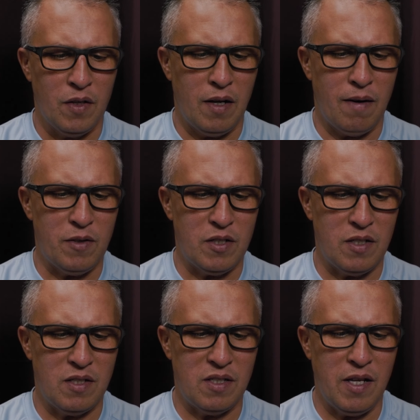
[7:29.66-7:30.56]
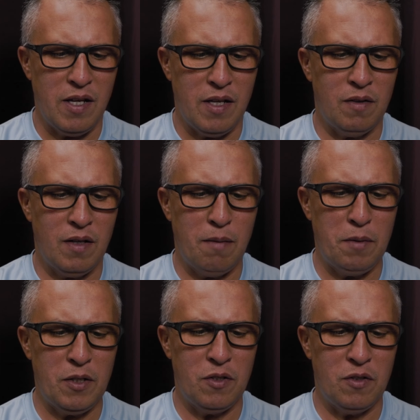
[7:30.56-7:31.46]
ever since then I've
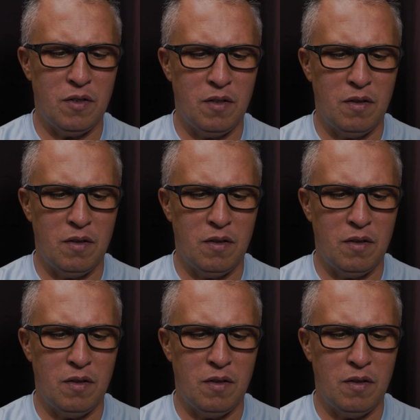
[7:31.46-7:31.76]
been